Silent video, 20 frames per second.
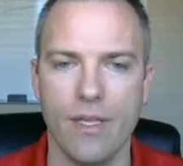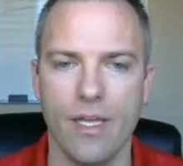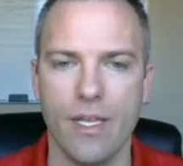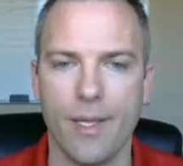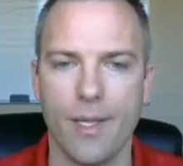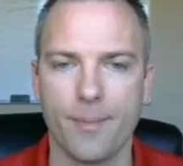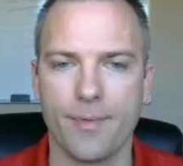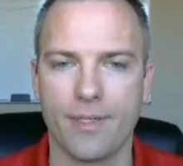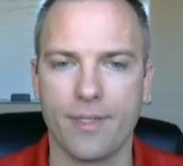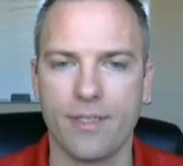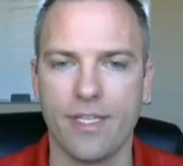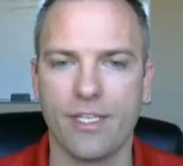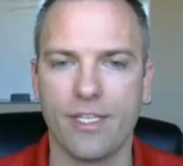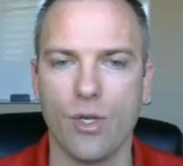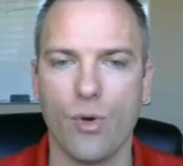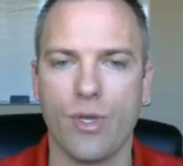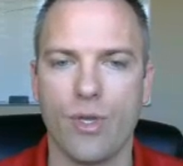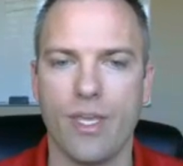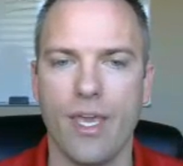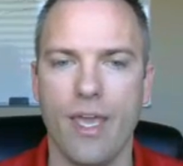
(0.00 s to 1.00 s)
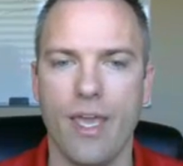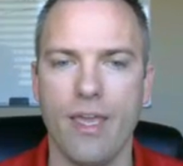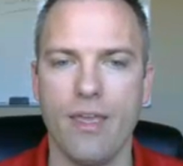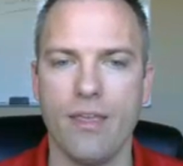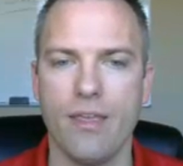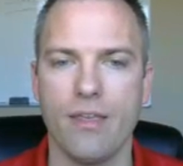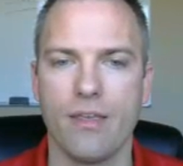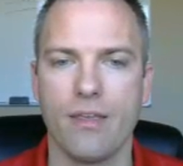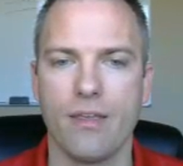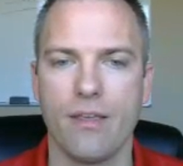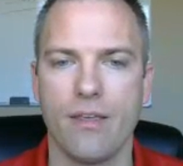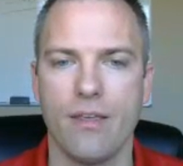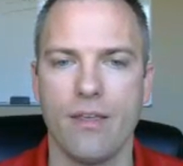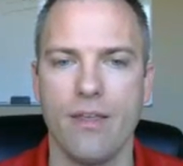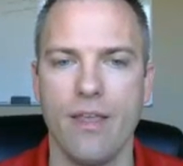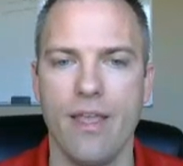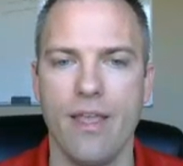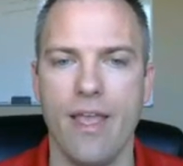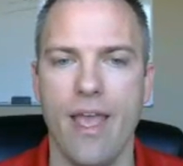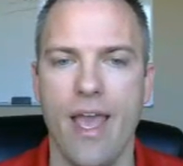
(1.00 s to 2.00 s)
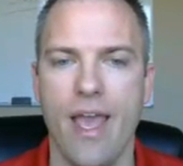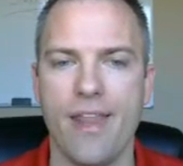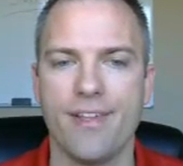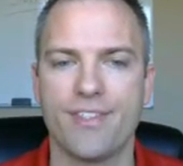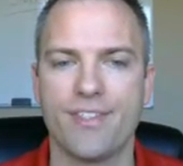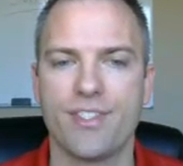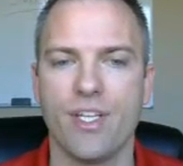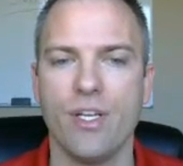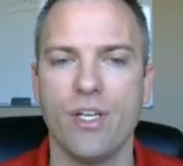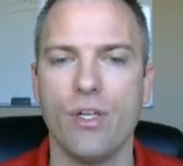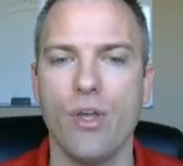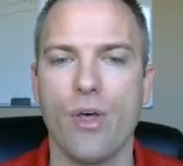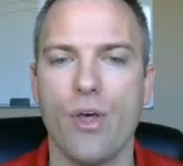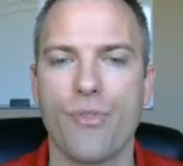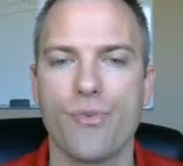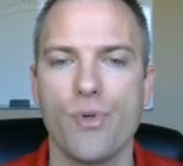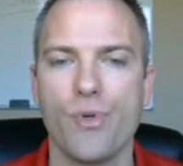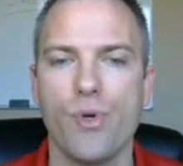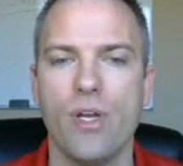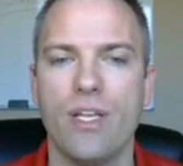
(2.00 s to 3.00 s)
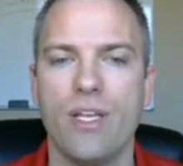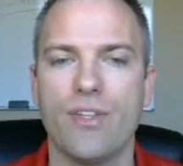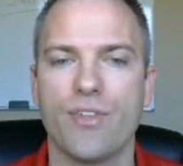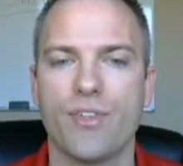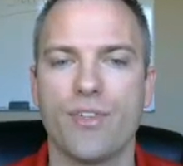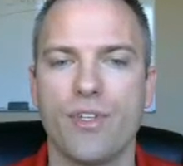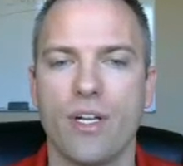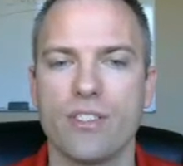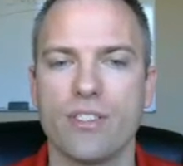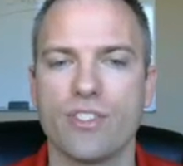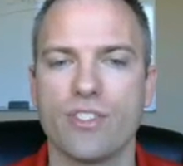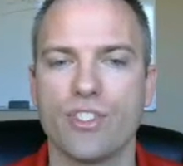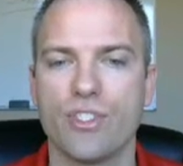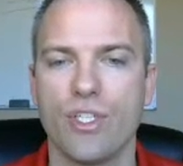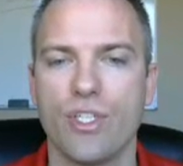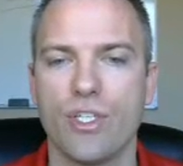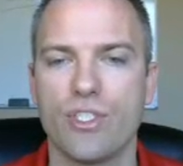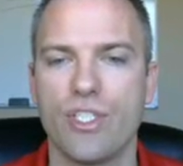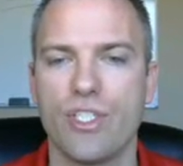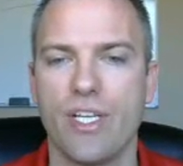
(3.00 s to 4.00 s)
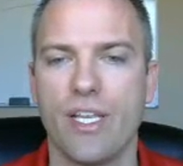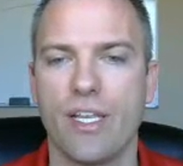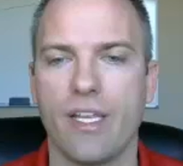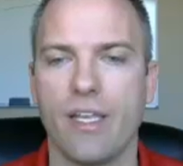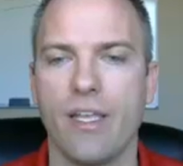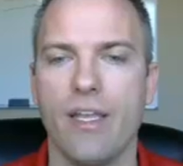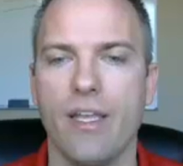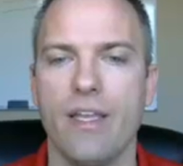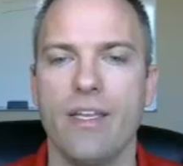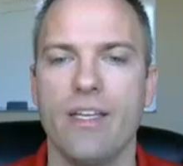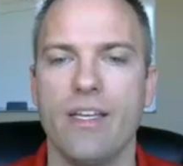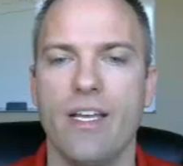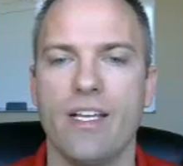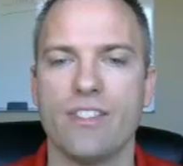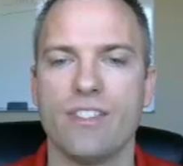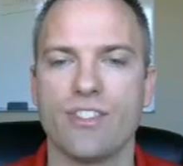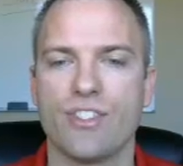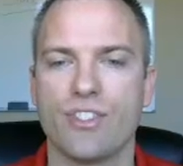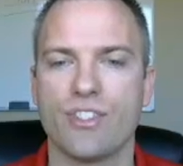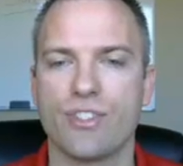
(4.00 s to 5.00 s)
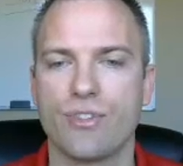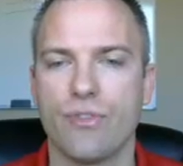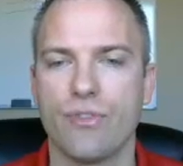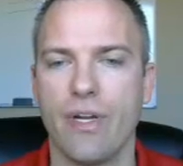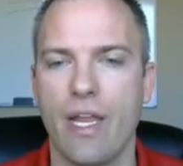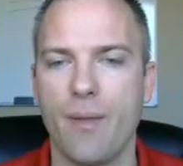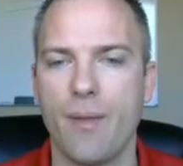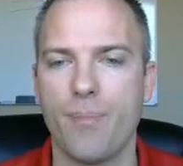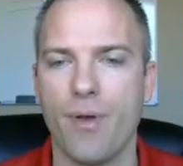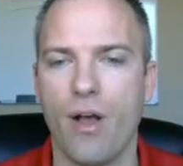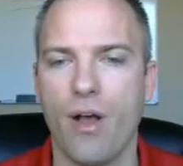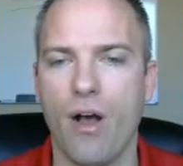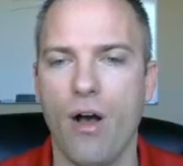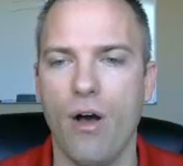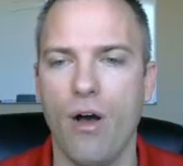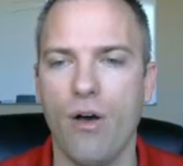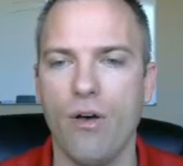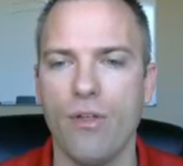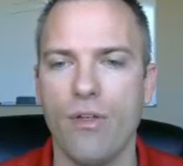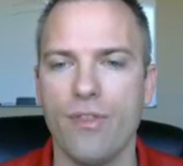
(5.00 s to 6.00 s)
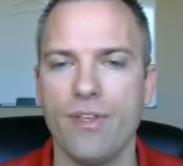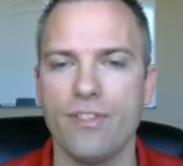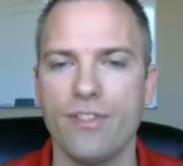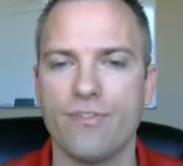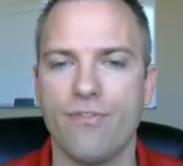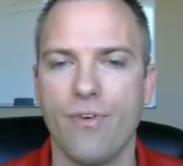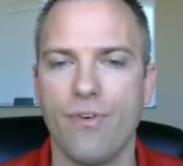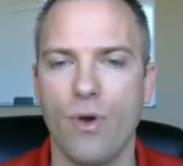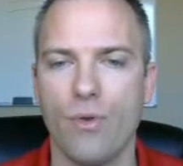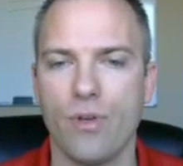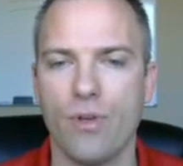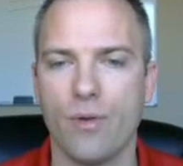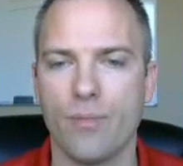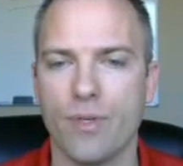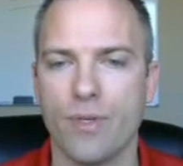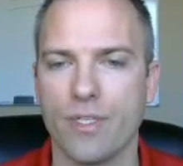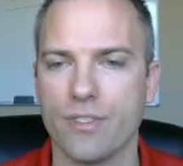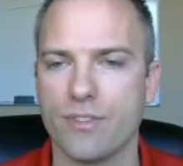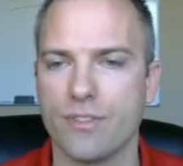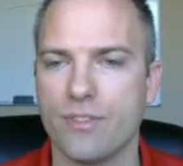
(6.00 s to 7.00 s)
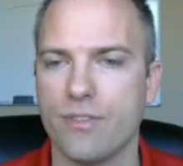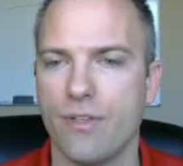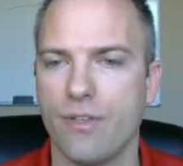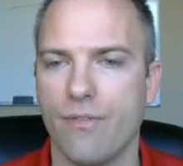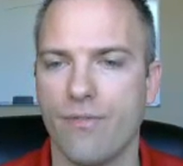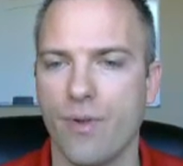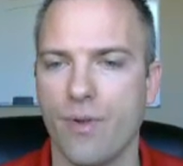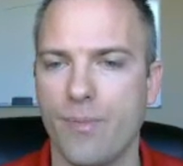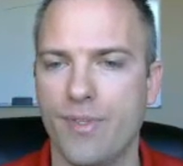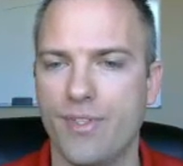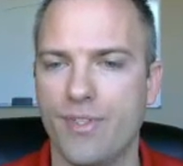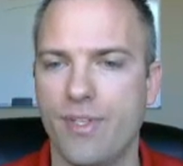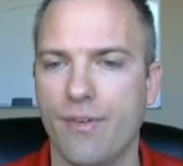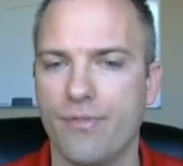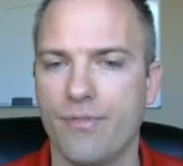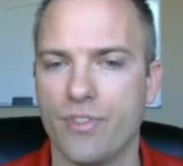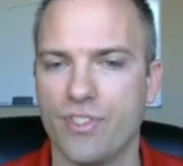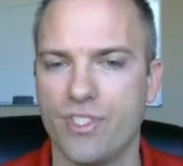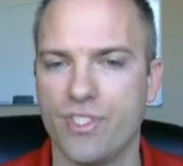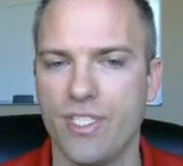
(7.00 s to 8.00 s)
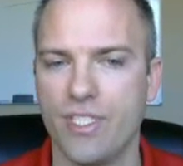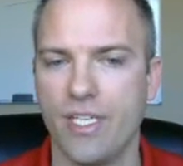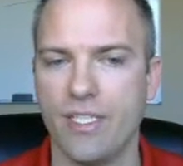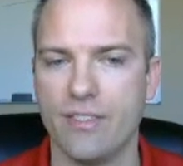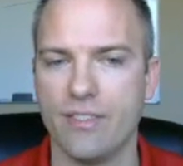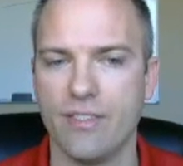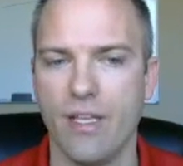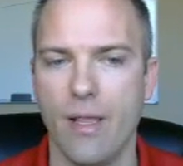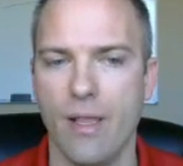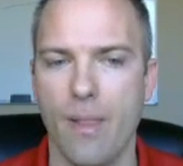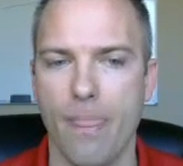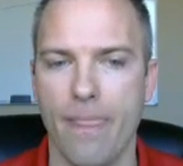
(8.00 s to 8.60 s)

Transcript: I'm going to click OK, and it's going to go through and start searching and scrape all these phone numbers from these different cities.